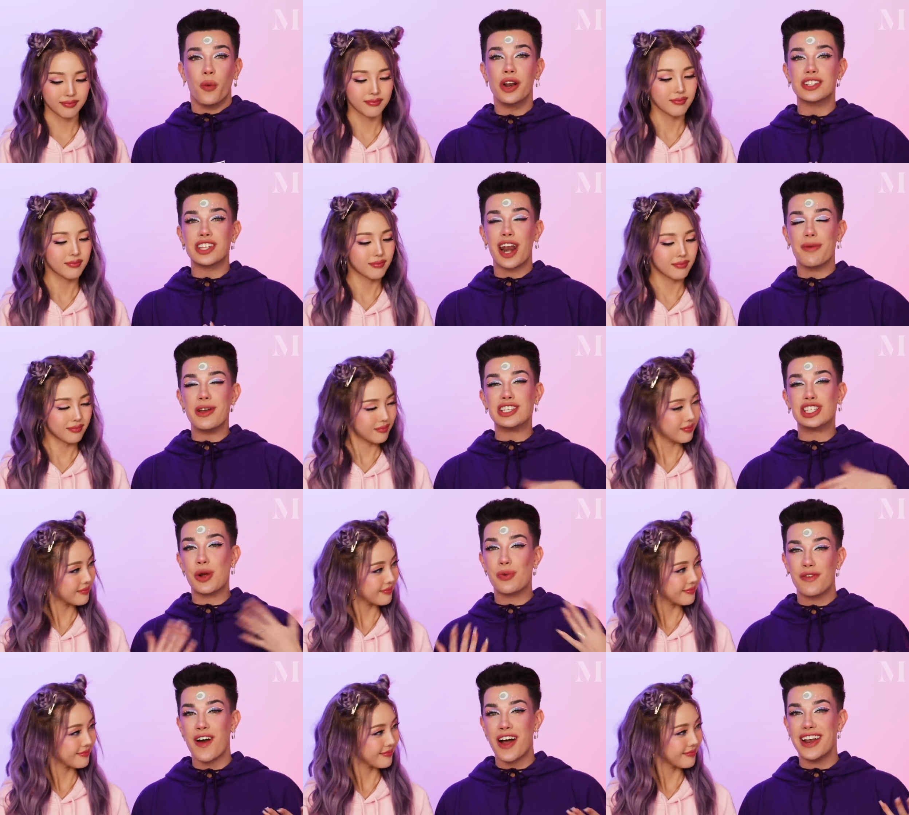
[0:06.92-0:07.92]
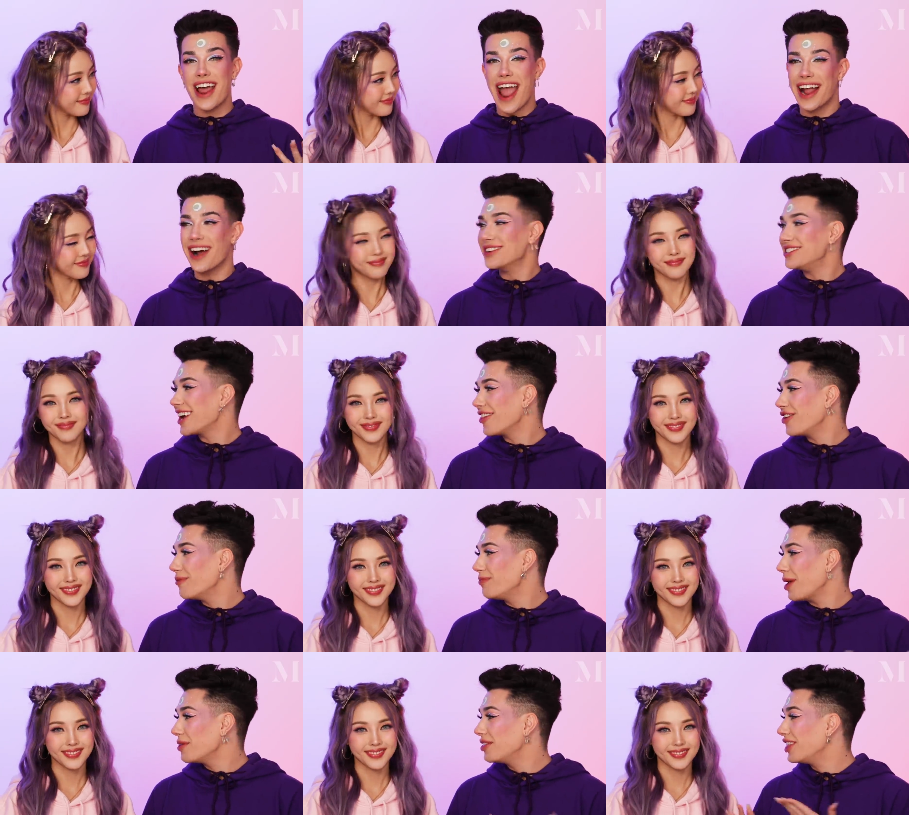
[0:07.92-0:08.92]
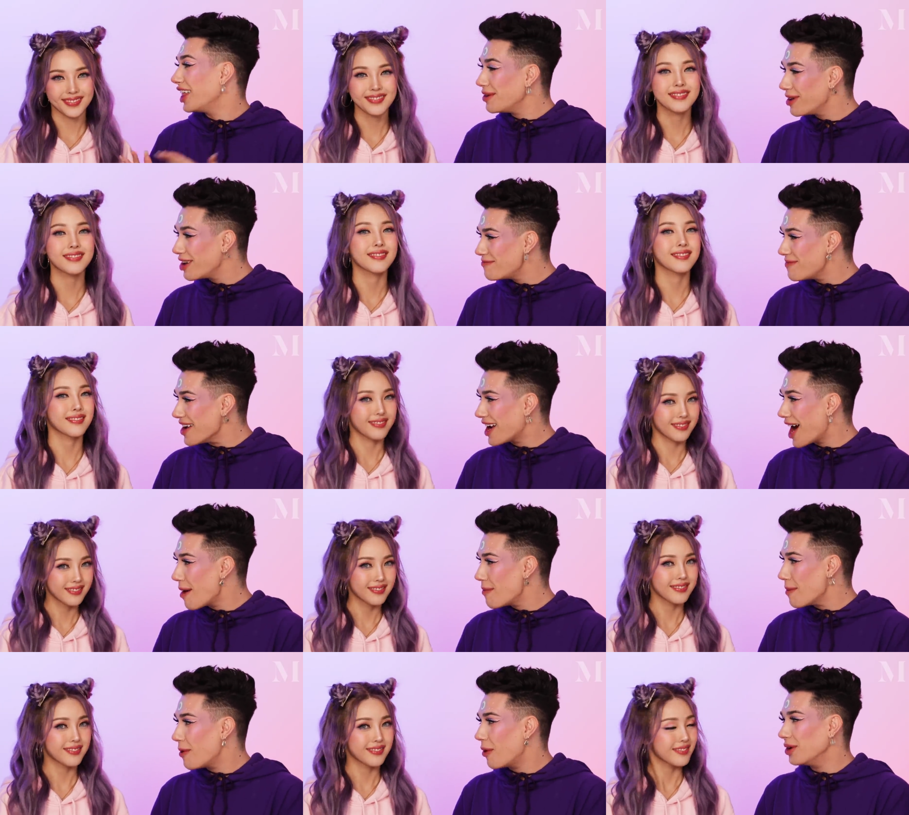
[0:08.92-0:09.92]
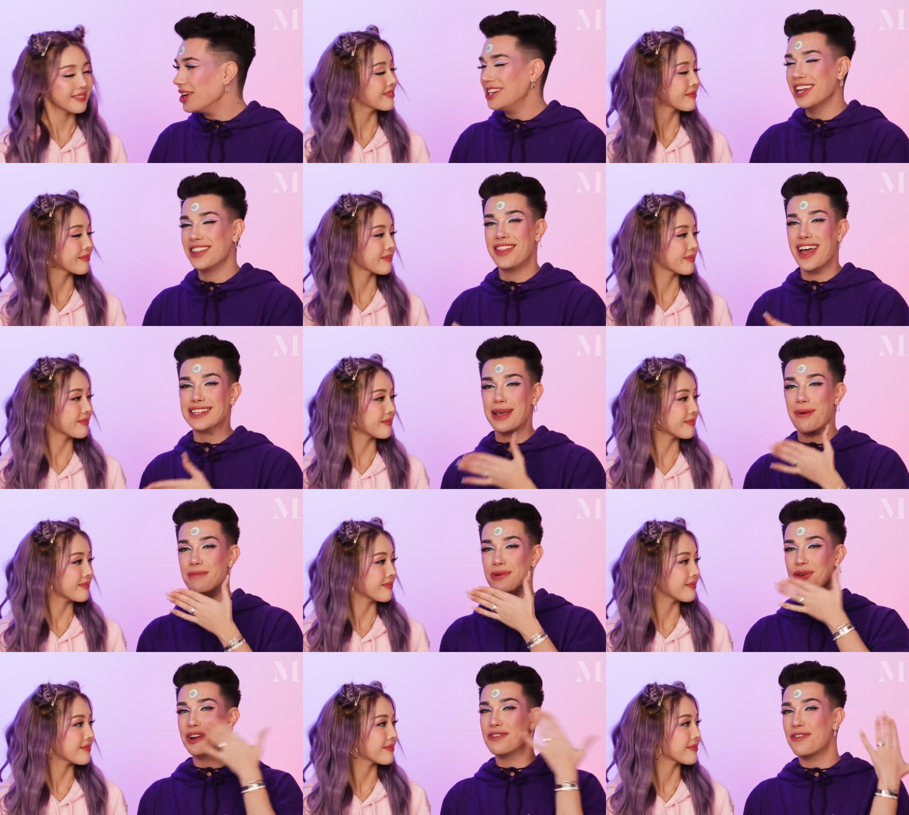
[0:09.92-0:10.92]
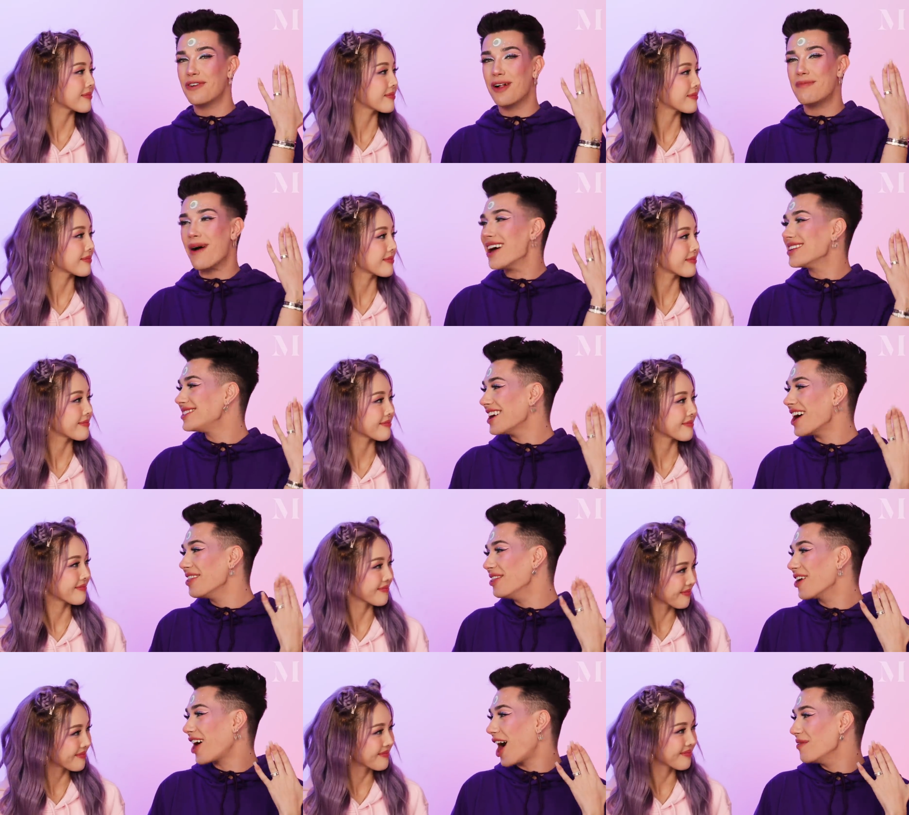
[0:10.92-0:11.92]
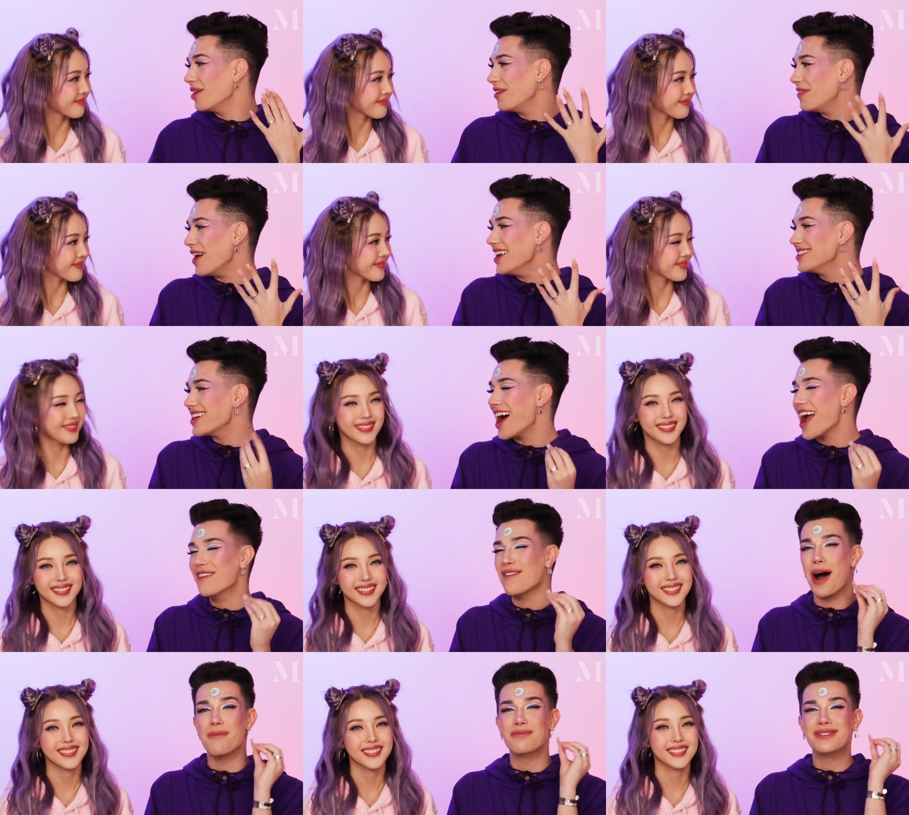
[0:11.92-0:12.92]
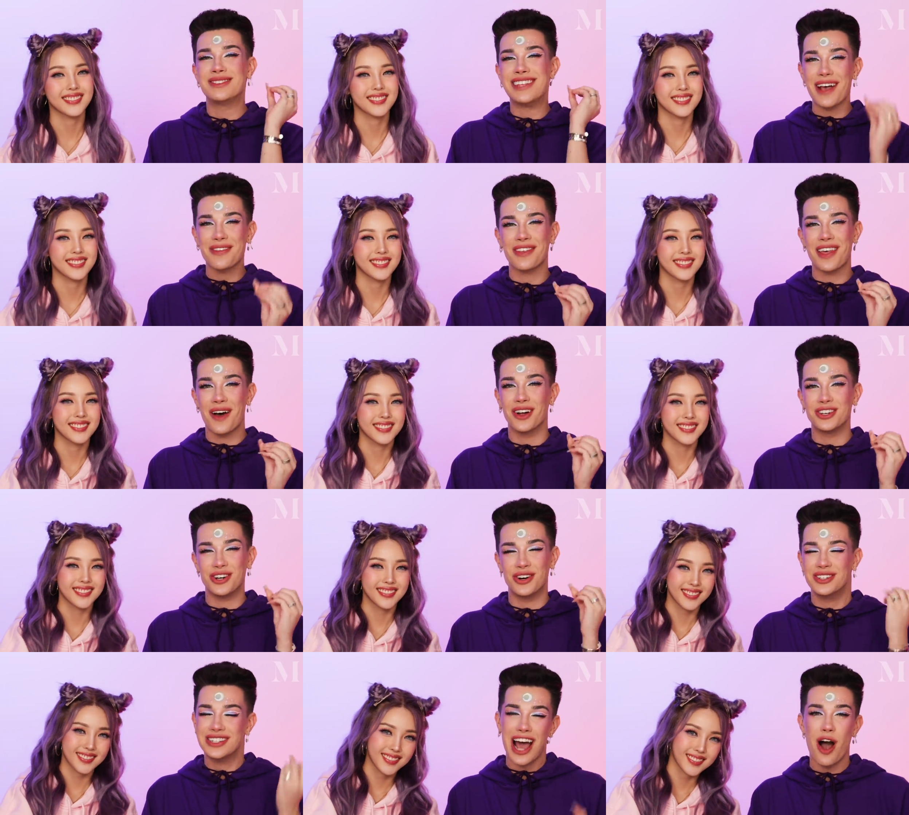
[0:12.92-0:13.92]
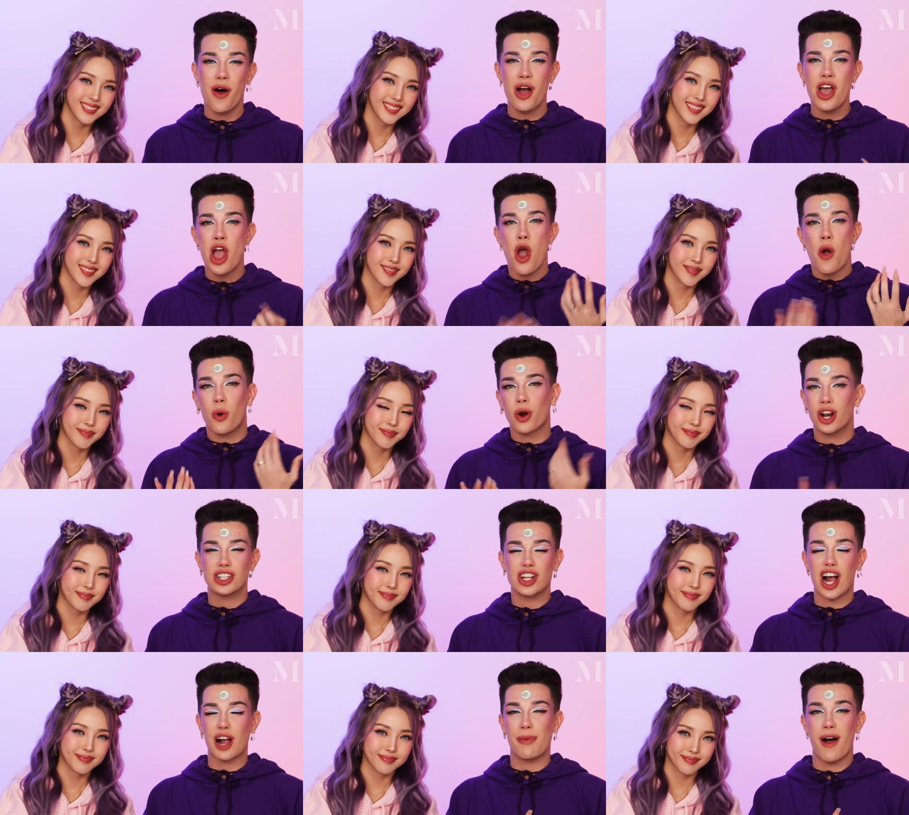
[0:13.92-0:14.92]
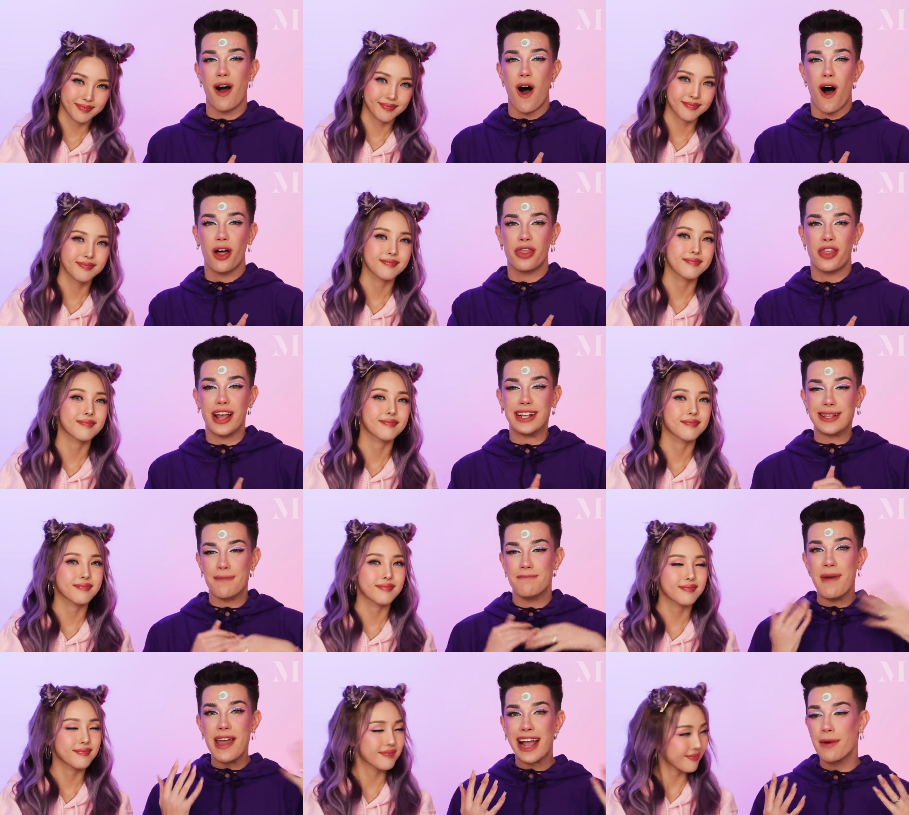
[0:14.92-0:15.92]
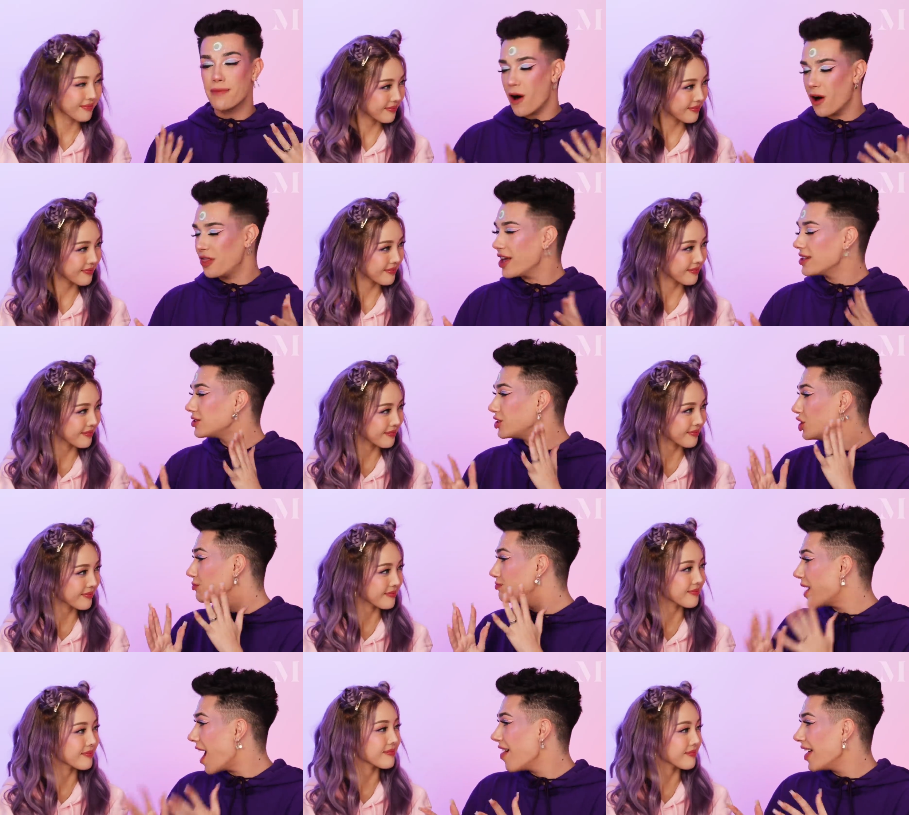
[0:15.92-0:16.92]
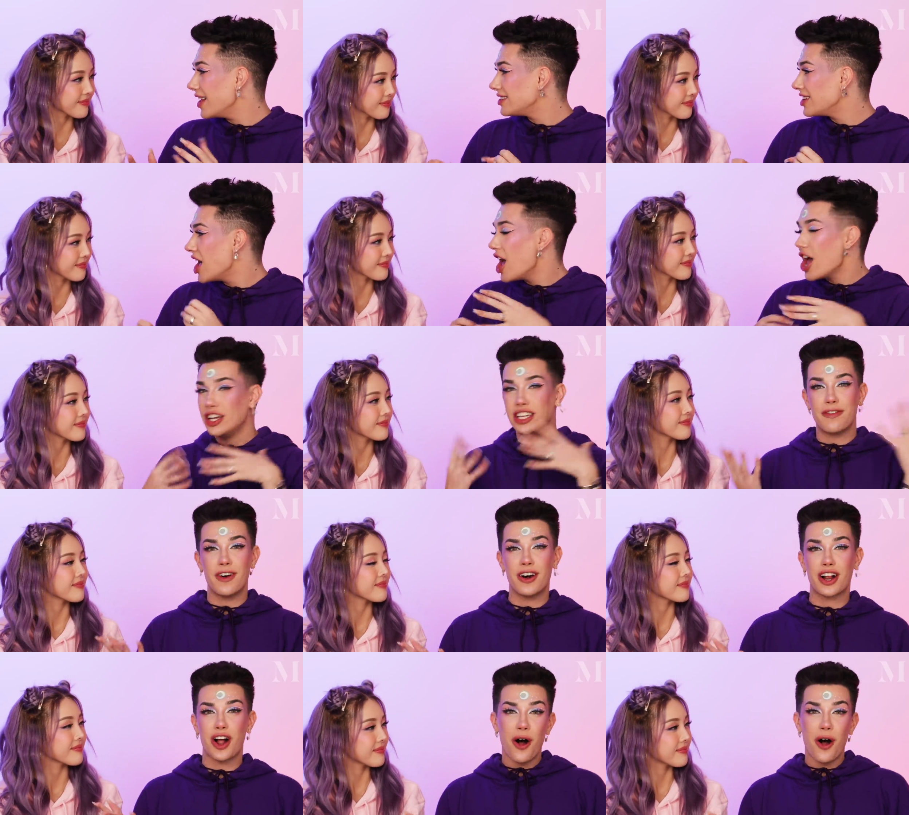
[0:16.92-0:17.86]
Speaker 1: We just thought it'd be super fun to hang out together and play with a little bit of makeup. Pony did this beautiful pastel look on my face. I am obsessed with how it turned out. We're gonna talk about all things makeup, all things the new palette, different